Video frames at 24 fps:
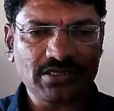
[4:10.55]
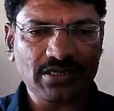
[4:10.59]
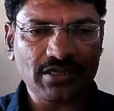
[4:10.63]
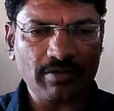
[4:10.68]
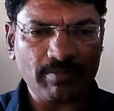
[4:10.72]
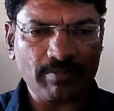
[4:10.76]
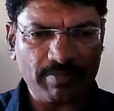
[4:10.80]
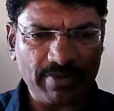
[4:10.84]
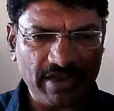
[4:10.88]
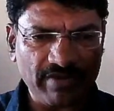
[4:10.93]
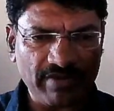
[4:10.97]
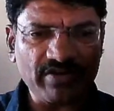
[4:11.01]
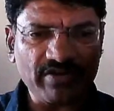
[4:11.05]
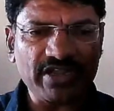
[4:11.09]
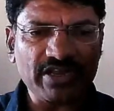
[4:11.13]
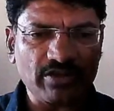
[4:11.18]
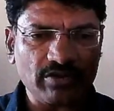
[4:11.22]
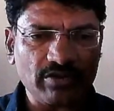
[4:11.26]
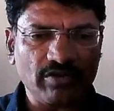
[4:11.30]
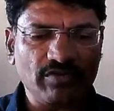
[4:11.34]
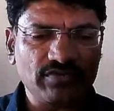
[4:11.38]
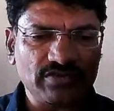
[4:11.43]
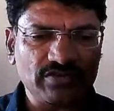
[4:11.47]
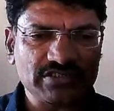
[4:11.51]
brevity
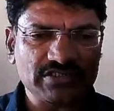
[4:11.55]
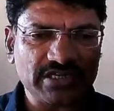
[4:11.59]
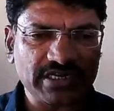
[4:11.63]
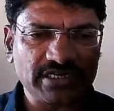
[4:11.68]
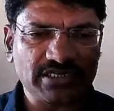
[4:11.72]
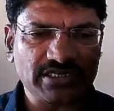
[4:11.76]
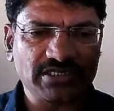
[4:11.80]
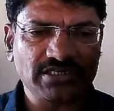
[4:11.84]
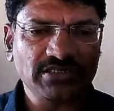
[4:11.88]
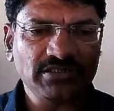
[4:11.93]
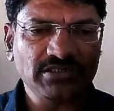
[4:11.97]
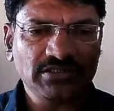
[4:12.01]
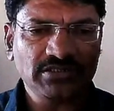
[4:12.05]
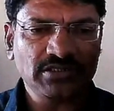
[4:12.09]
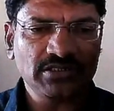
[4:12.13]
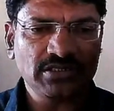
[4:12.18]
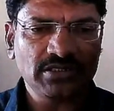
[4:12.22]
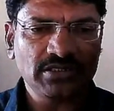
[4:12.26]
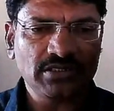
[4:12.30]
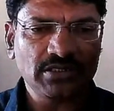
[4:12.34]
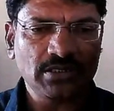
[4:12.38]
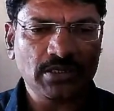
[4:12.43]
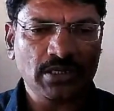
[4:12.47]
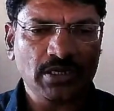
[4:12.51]
of his writing,
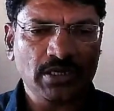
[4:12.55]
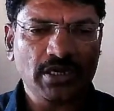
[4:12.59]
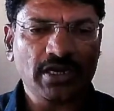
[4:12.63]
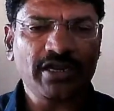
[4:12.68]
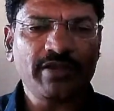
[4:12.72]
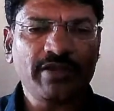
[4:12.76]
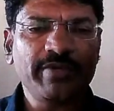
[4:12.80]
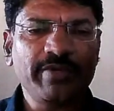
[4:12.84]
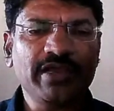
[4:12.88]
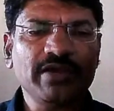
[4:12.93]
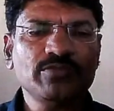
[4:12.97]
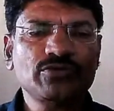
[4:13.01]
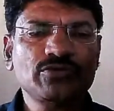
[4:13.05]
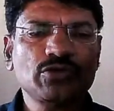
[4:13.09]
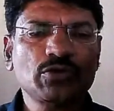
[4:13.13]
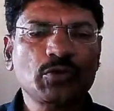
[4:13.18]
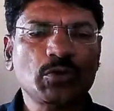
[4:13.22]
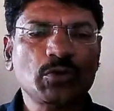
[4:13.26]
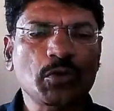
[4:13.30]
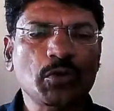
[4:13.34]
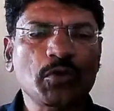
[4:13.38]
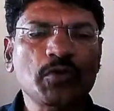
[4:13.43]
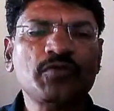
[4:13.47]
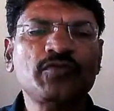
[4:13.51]
it becomes a
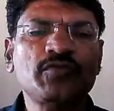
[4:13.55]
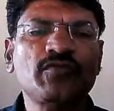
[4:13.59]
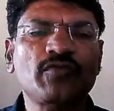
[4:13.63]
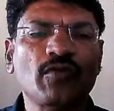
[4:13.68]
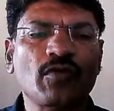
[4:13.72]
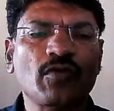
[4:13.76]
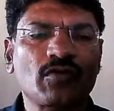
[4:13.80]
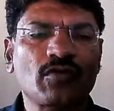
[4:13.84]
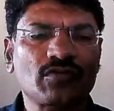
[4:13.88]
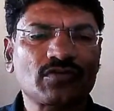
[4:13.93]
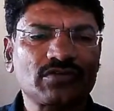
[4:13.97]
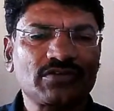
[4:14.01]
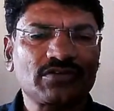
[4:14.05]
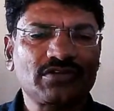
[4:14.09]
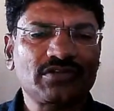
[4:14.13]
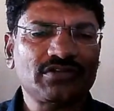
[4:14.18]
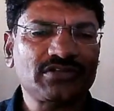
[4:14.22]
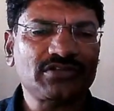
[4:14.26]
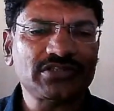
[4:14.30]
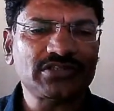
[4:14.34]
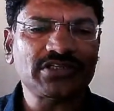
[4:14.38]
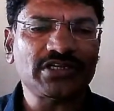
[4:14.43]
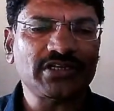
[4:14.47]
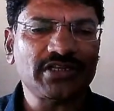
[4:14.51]
quote for the
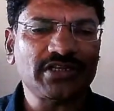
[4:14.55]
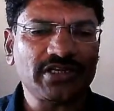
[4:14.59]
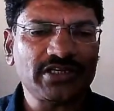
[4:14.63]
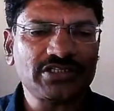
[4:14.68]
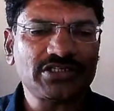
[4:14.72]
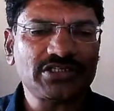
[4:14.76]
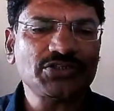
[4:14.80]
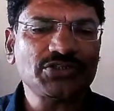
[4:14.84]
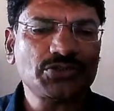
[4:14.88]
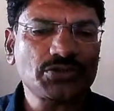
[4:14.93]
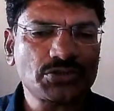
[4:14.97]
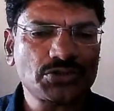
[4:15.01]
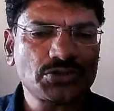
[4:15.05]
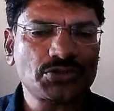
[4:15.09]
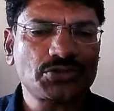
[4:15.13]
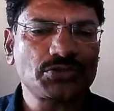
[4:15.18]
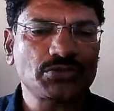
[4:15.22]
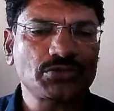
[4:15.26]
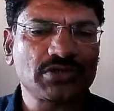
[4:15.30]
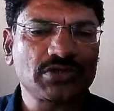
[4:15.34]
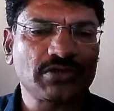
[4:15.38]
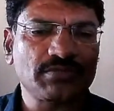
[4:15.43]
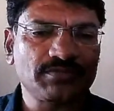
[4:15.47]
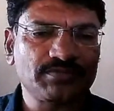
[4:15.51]
generations to
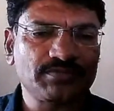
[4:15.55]
come.